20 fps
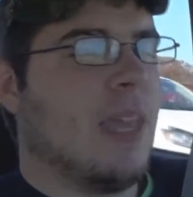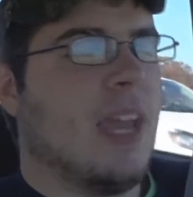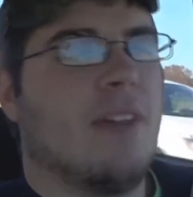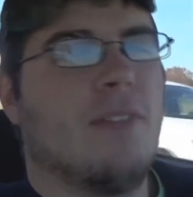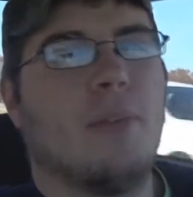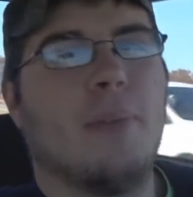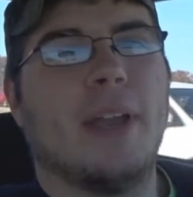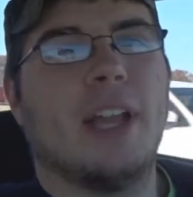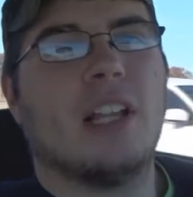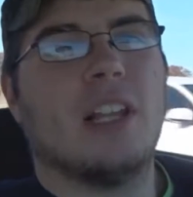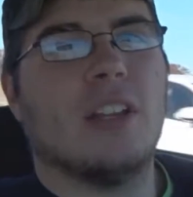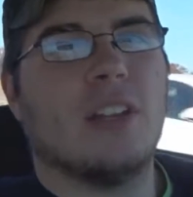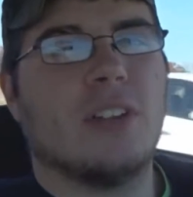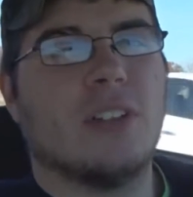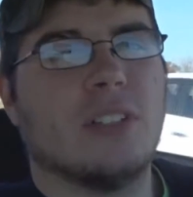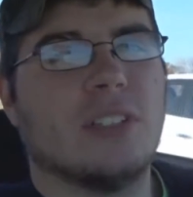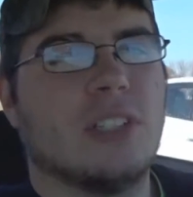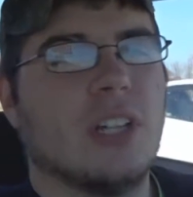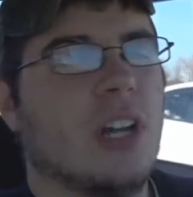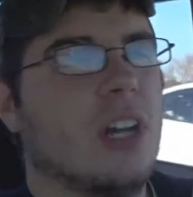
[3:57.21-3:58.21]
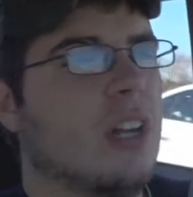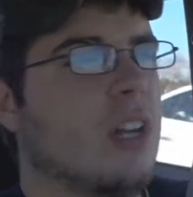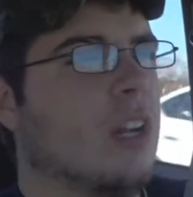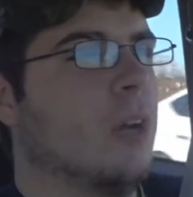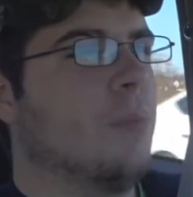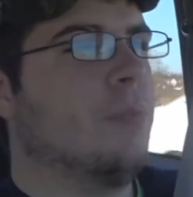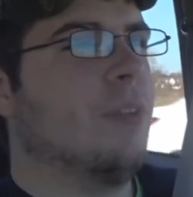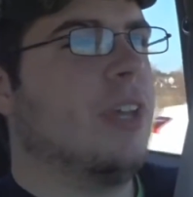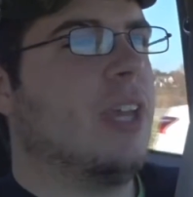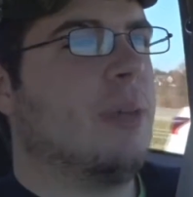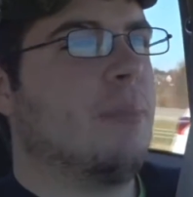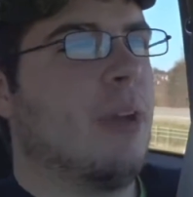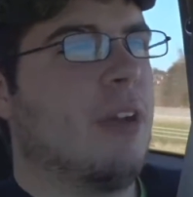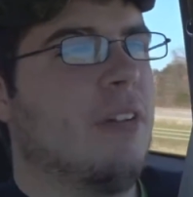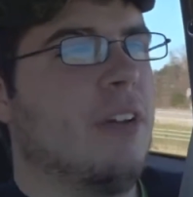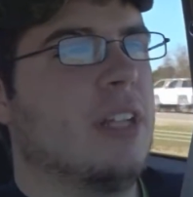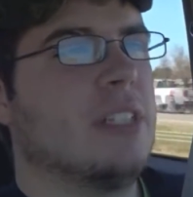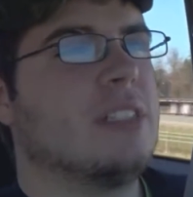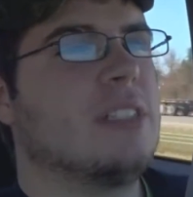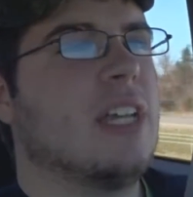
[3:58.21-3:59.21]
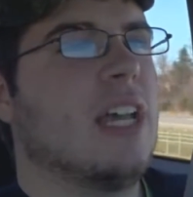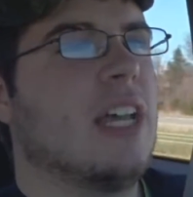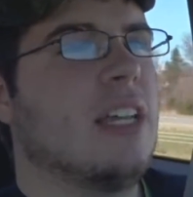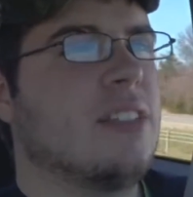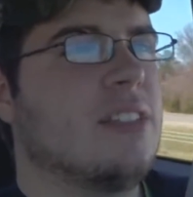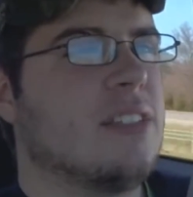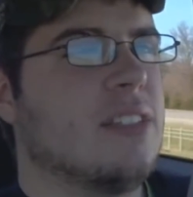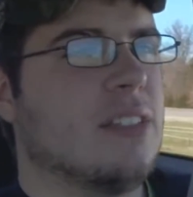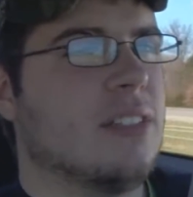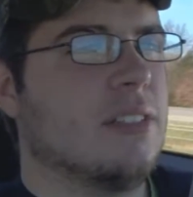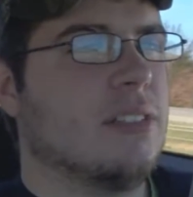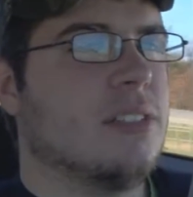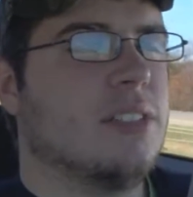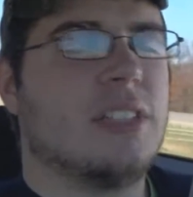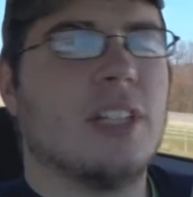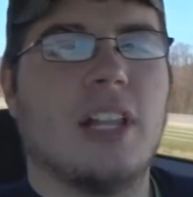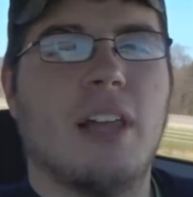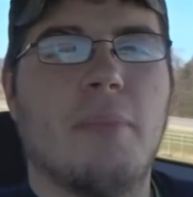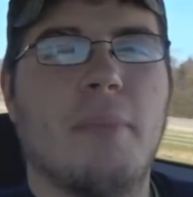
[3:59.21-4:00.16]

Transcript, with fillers: have all my clinicals done, and hopefully get my written test, and still